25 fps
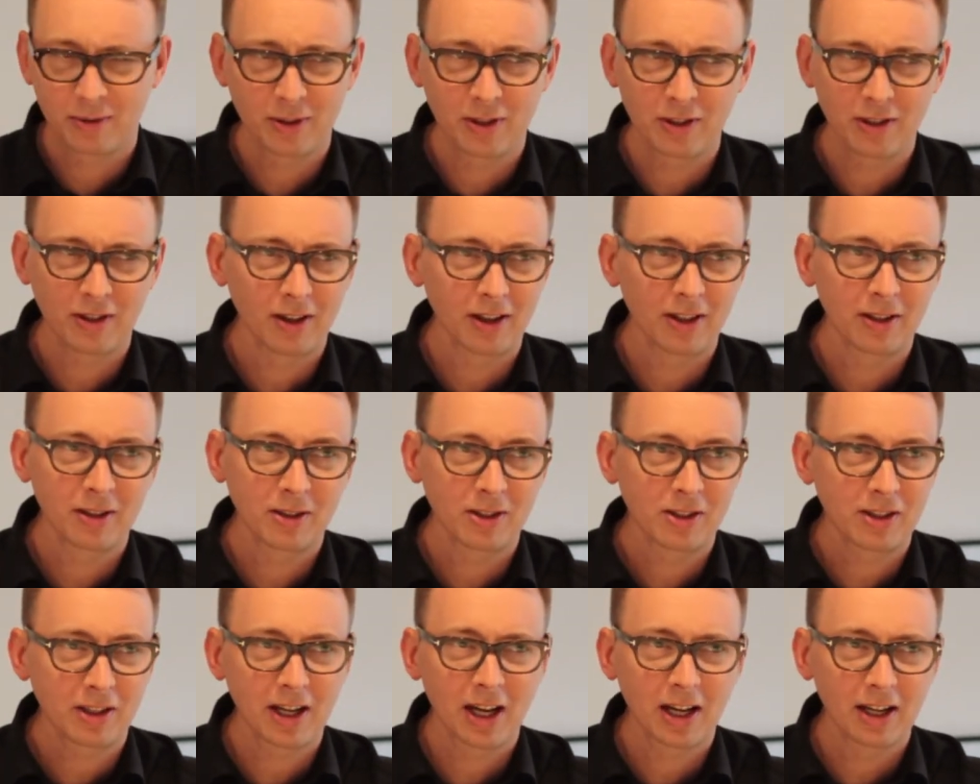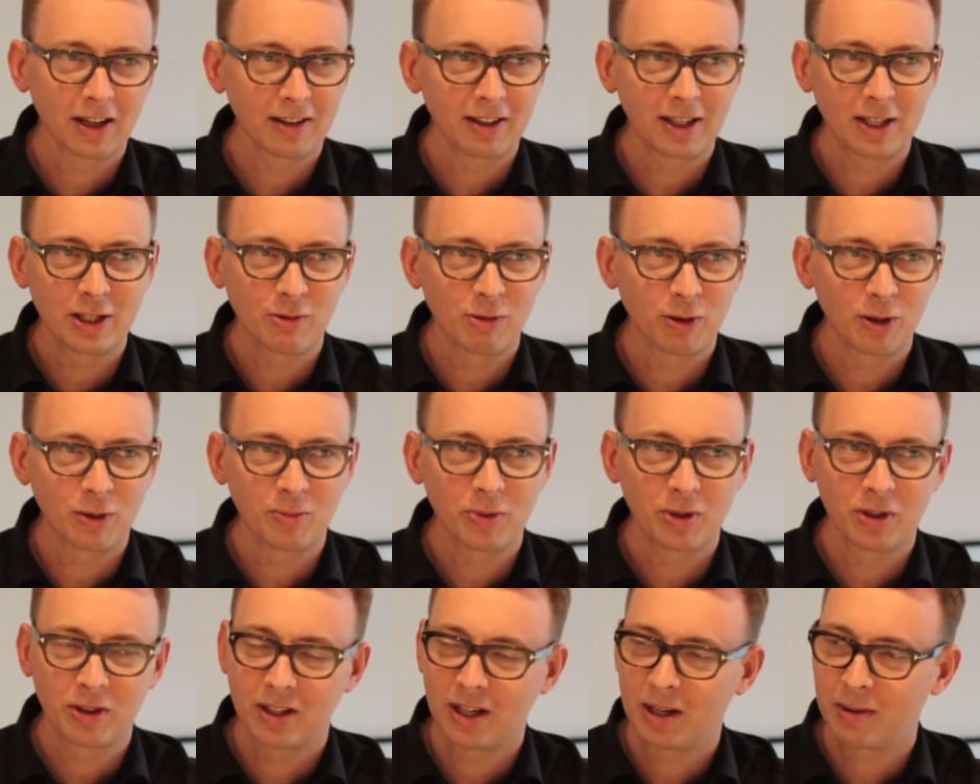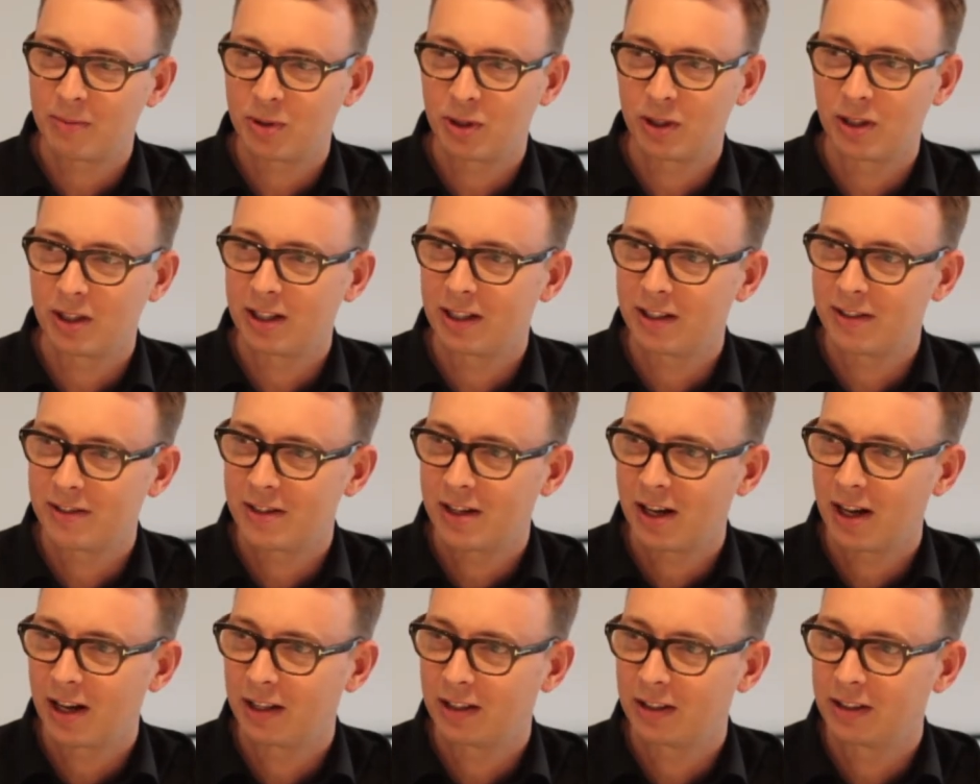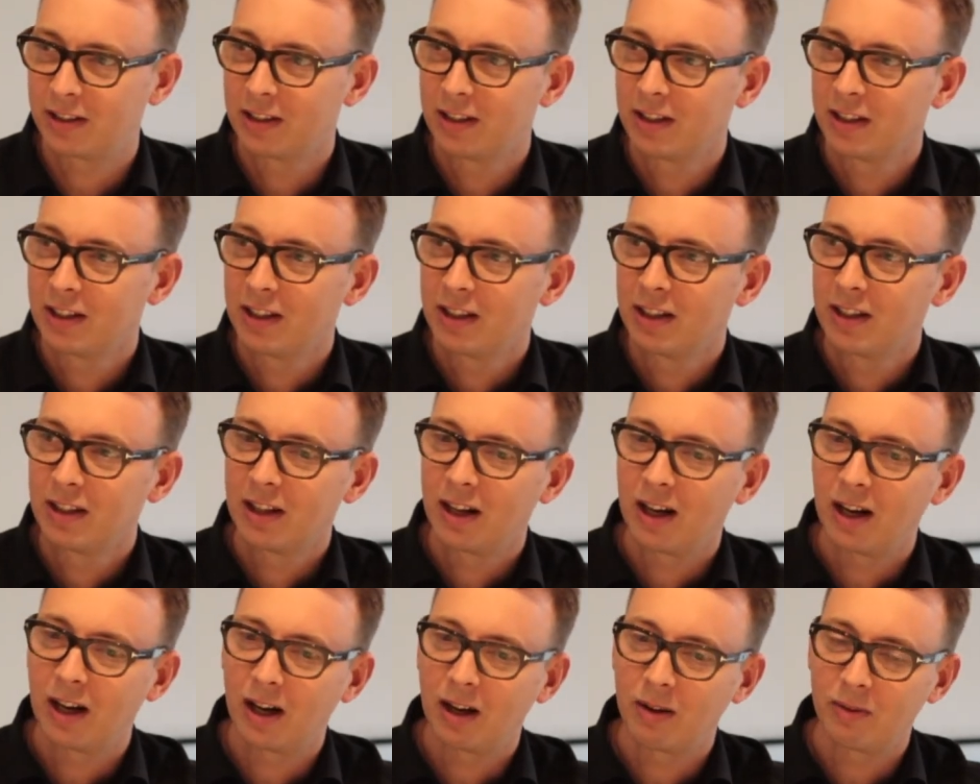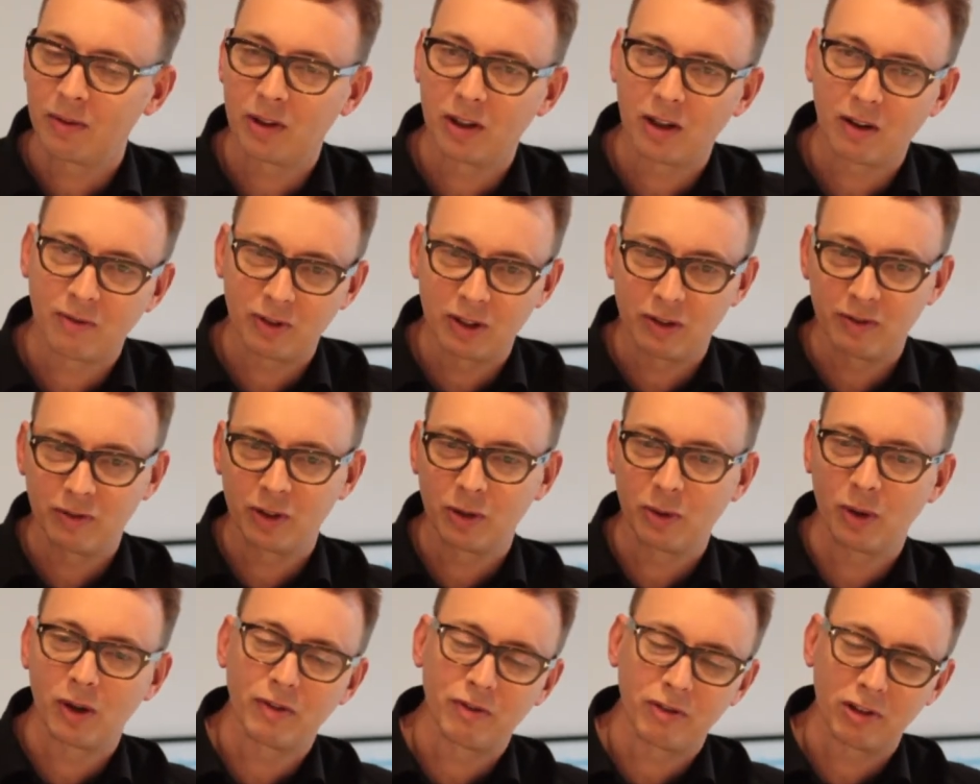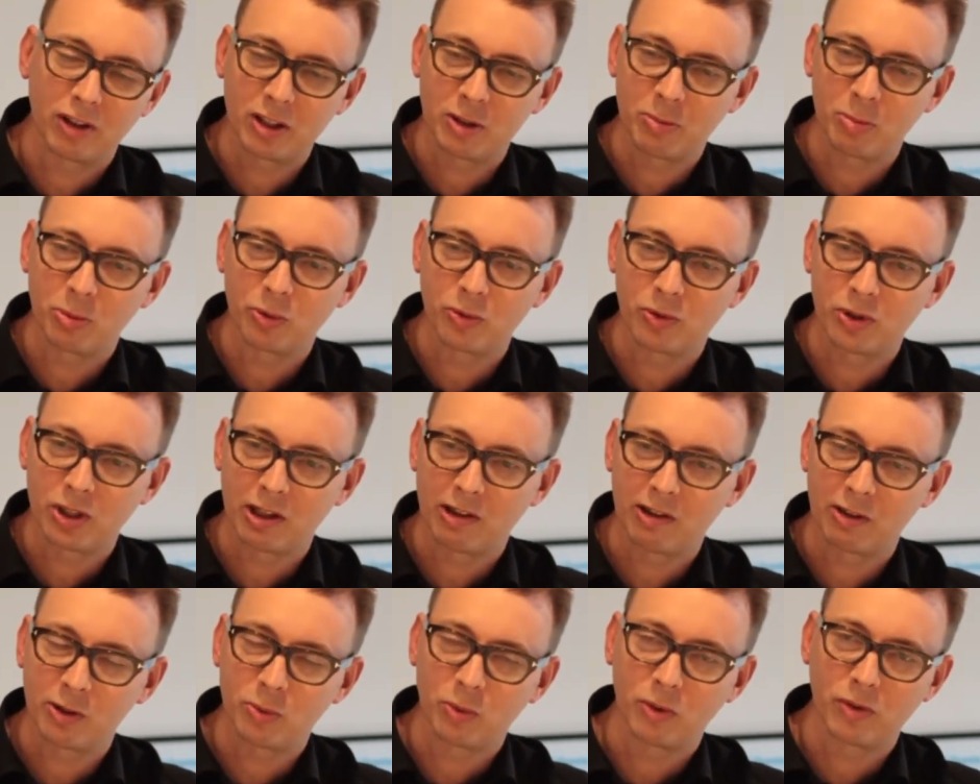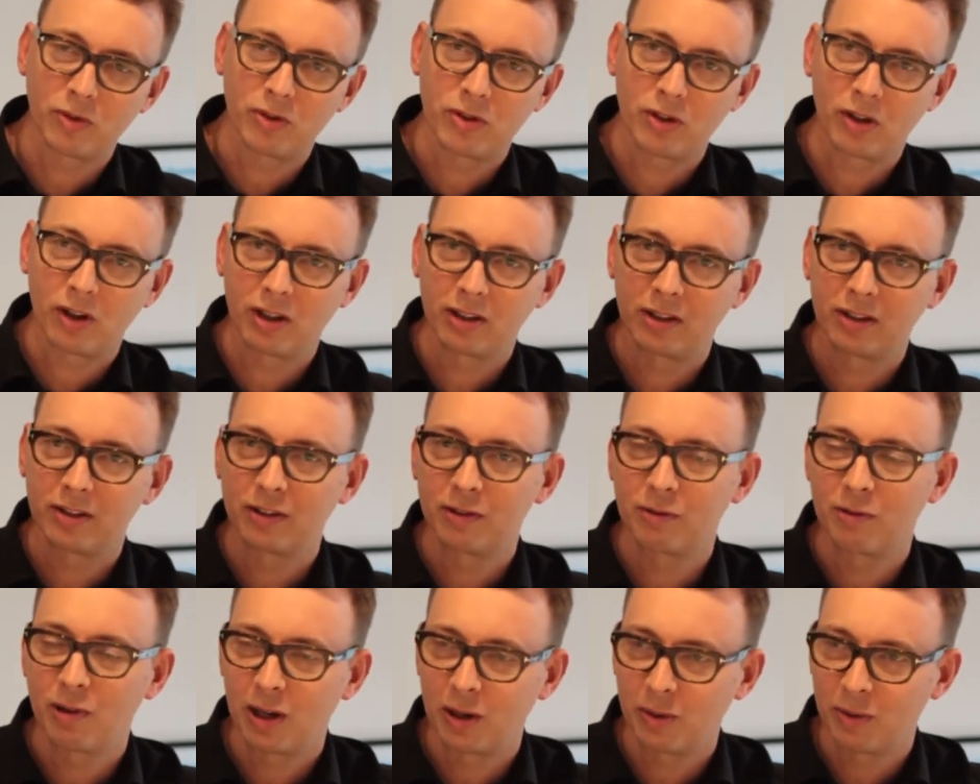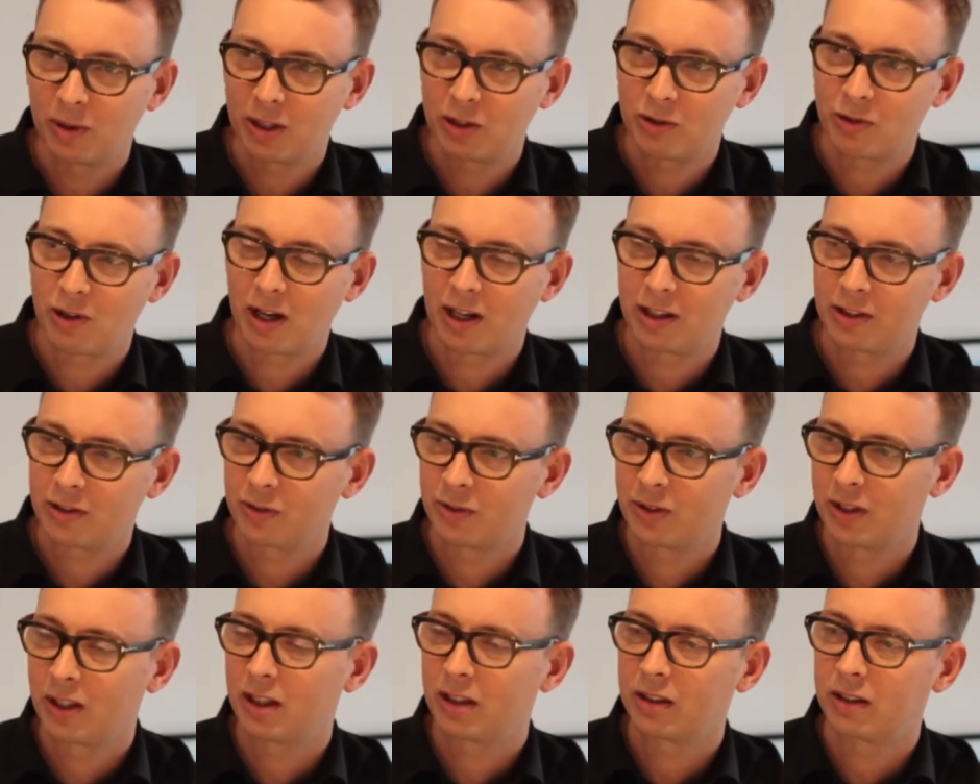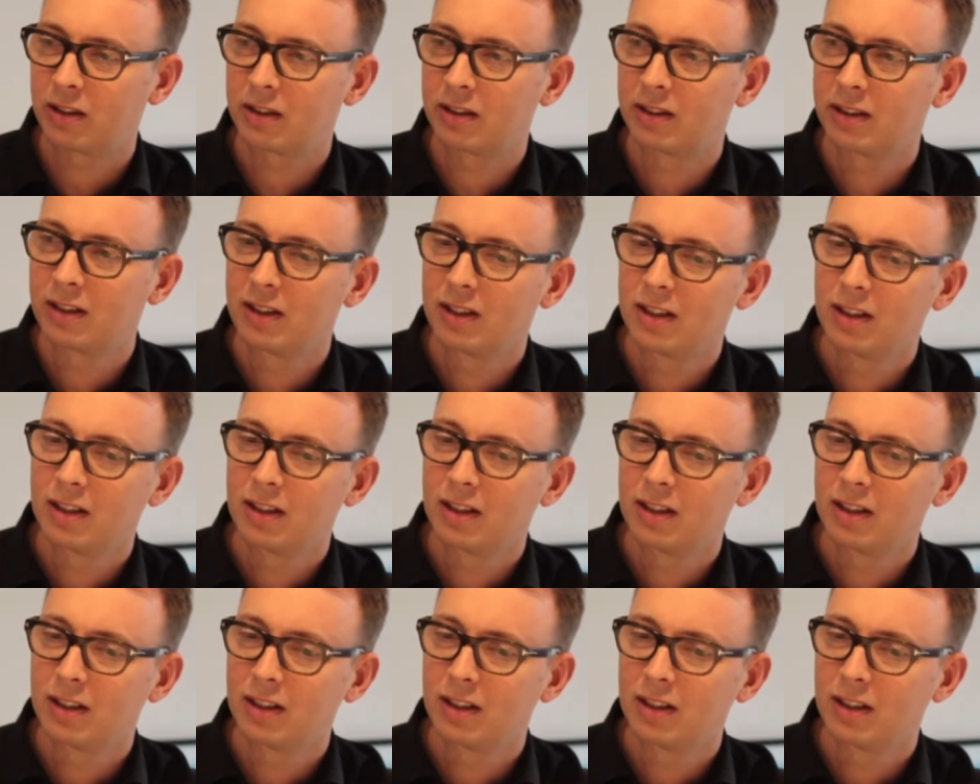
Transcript: It was just like the scale of these rooms is absolutely insane. Uh, the lovely view over Eastbourne Terrace one side and the railway tracks on the other.